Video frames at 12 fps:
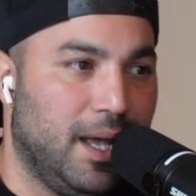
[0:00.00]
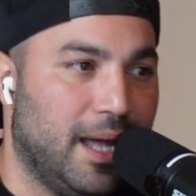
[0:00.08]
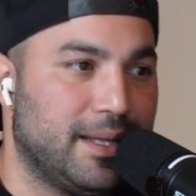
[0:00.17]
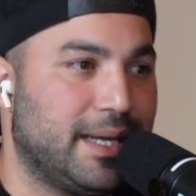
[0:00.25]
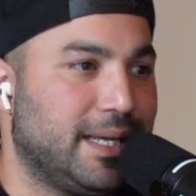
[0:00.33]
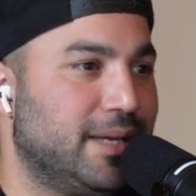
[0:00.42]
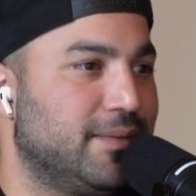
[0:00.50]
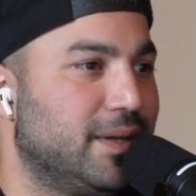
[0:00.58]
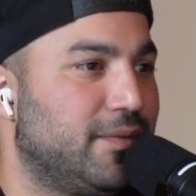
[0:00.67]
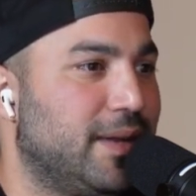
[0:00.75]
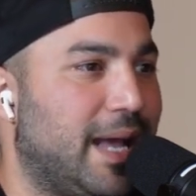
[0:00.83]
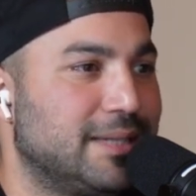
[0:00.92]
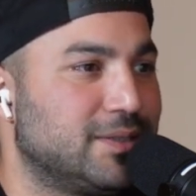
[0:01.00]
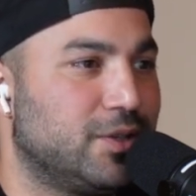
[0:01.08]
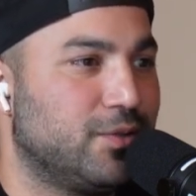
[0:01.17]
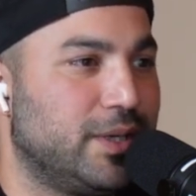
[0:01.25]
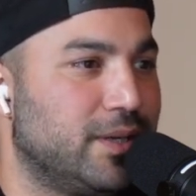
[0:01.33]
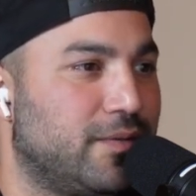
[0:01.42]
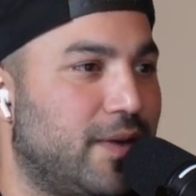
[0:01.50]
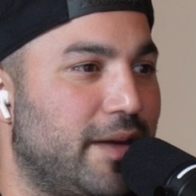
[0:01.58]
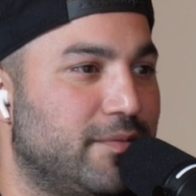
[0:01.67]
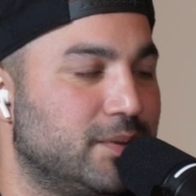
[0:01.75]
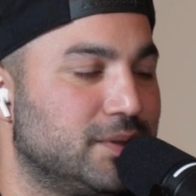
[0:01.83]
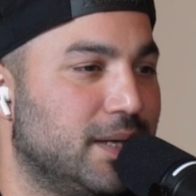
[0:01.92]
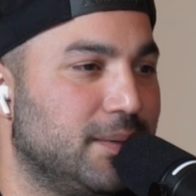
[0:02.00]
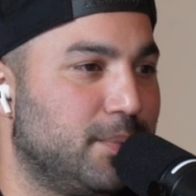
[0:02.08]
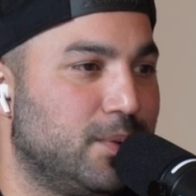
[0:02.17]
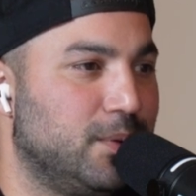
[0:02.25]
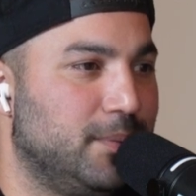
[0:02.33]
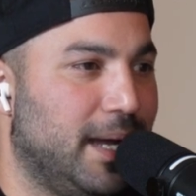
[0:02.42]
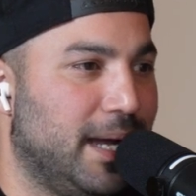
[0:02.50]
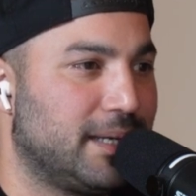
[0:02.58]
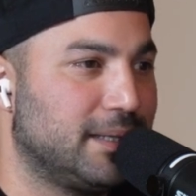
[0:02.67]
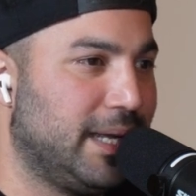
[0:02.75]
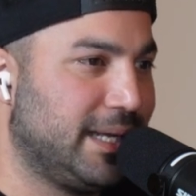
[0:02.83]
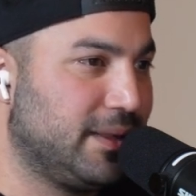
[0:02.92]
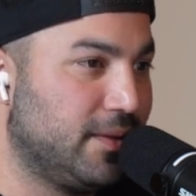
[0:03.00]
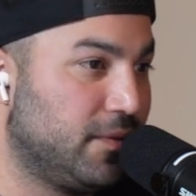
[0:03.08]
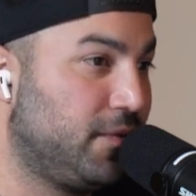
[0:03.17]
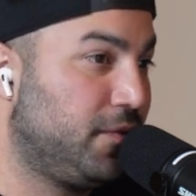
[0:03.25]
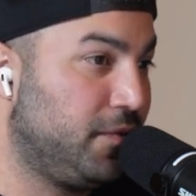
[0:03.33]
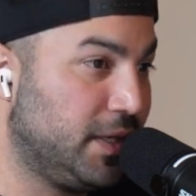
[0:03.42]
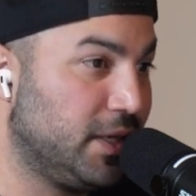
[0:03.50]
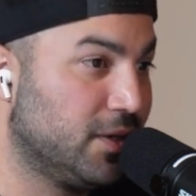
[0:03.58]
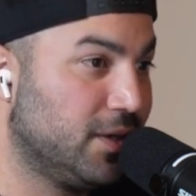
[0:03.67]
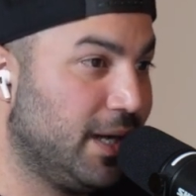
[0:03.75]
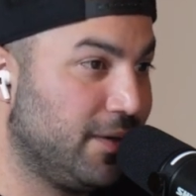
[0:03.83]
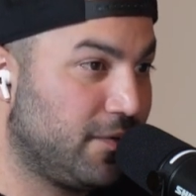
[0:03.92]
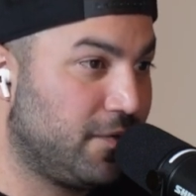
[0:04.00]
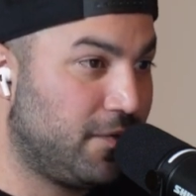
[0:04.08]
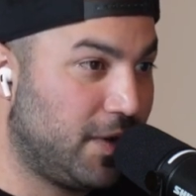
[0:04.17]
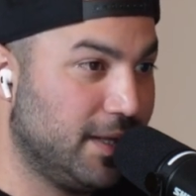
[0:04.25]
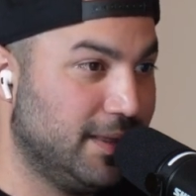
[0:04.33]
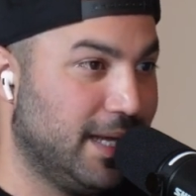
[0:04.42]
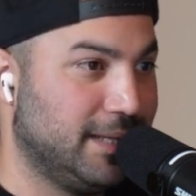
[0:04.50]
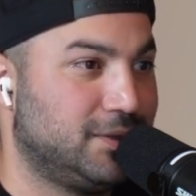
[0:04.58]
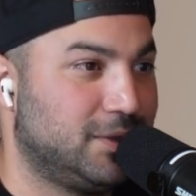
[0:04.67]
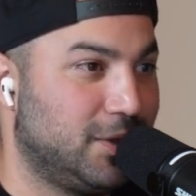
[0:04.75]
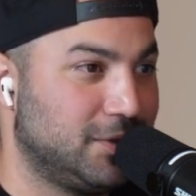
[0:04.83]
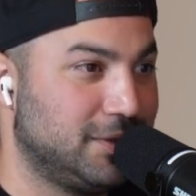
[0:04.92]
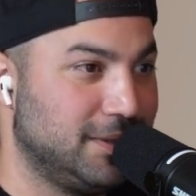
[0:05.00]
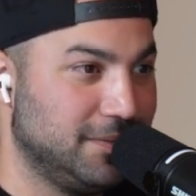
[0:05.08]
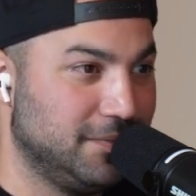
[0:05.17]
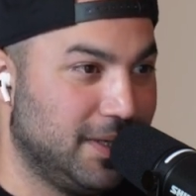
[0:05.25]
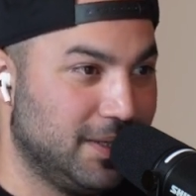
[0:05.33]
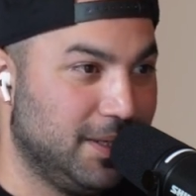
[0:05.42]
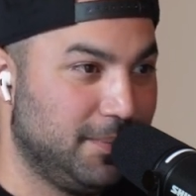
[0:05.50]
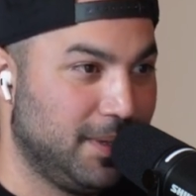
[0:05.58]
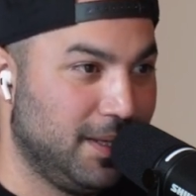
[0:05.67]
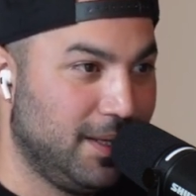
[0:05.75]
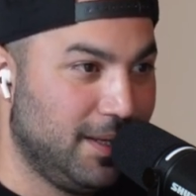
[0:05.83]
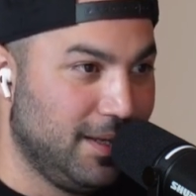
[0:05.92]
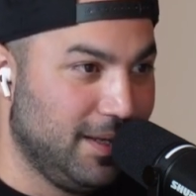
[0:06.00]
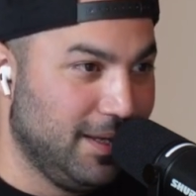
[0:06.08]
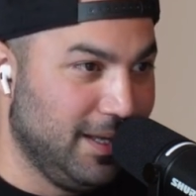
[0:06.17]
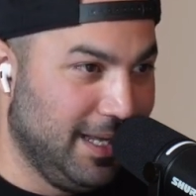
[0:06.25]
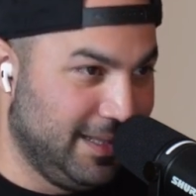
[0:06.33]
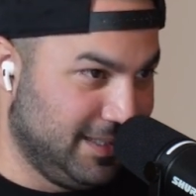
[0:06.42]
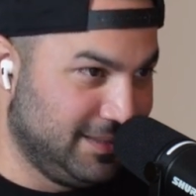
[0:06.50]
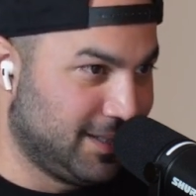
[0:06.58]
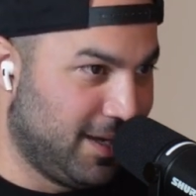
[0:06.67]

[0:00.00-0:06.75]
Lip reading: And like even if it has a 3 to 5% pullback, like the fear and FUD that starts to develop in these